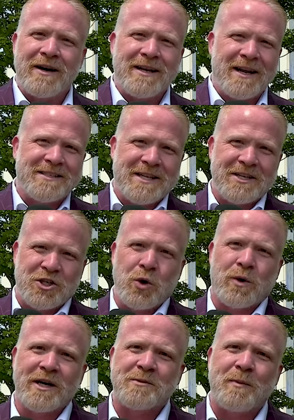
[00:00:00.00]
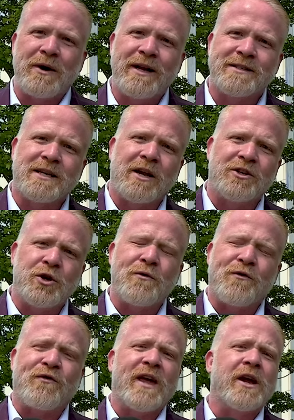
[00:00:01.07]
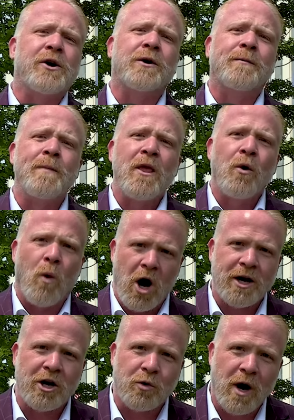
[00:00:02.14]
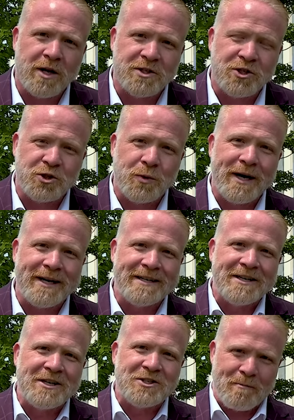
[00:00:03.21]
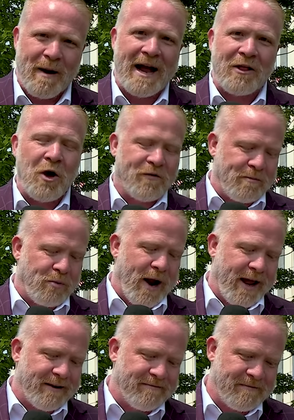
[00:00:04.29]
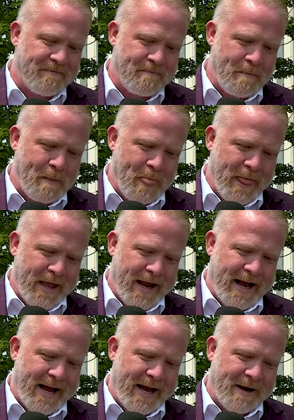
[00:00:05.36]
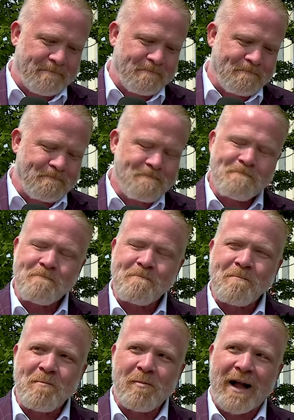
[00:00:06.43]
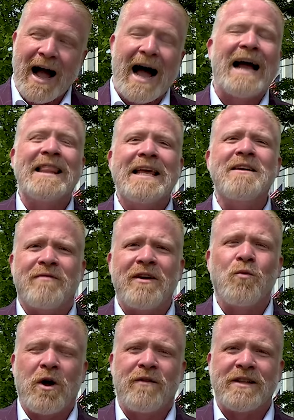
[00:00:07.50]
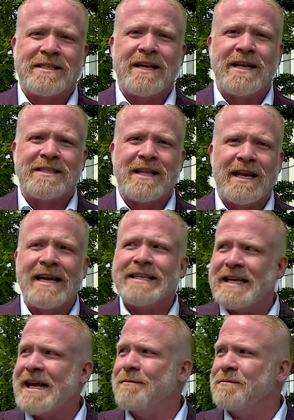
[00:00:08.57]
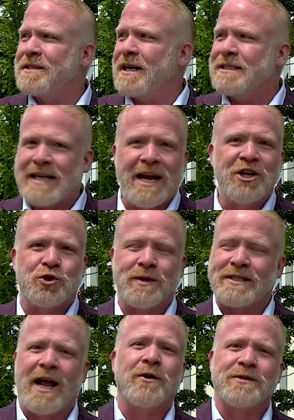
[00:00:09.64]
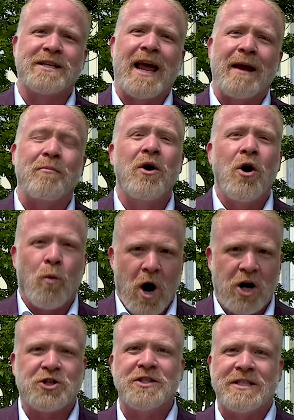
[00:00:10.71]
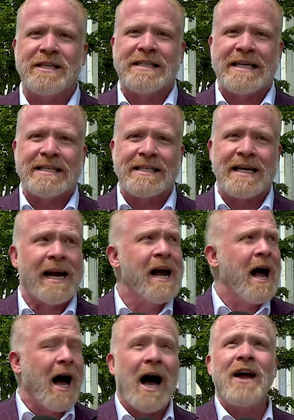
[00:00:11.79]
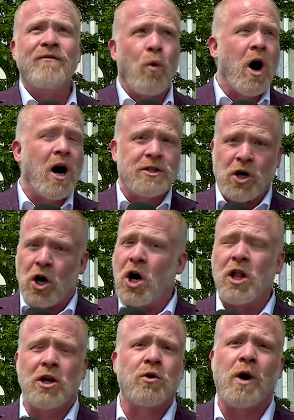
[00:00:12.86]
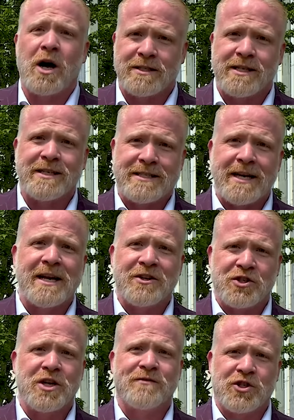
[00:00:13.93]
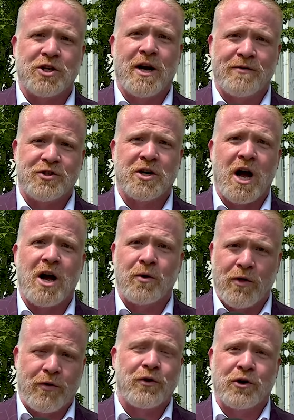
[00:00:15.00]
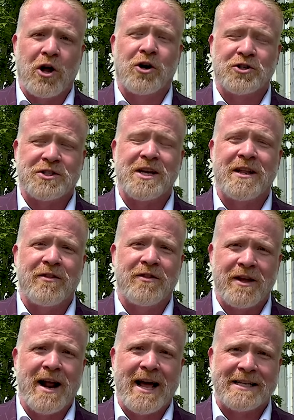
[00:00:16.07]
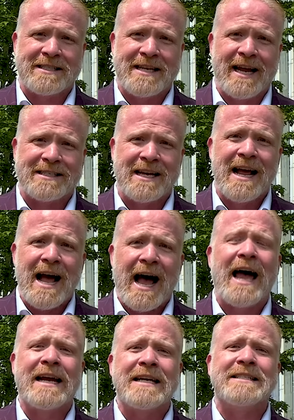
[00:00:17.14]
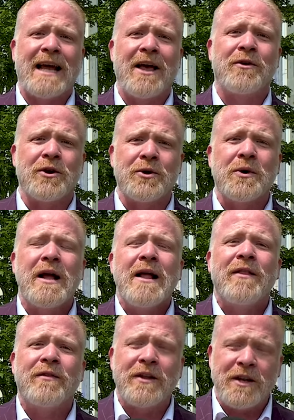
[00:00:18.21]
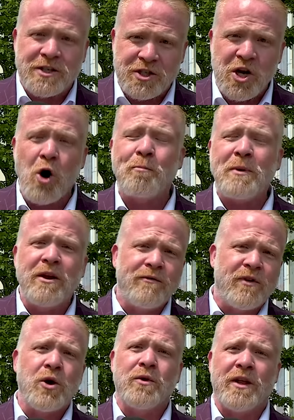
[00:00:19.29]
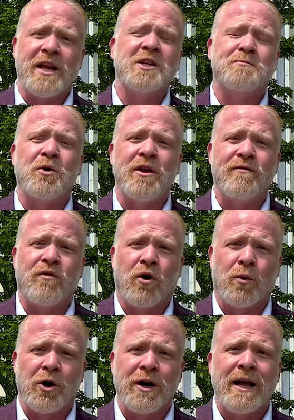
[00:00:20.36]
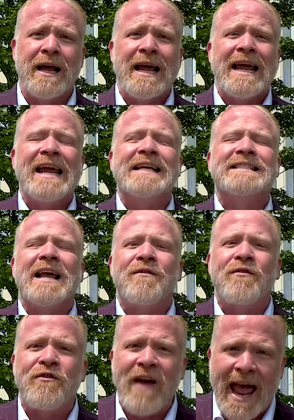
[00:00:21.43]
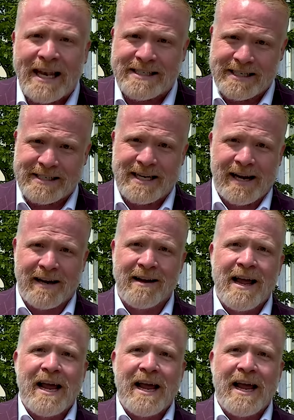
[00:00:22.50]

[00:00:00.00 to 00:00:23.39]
Is this your experience? Do you fear walking across the street to buy a loaf of bread? Um, I live in one of the cities that he deems a dangerous hellscape, Washington, D C. I've walked all across the city of Chicago, the third largest city in the United States. I can tell you that the dystopian view that he's putting forward is a fantasy.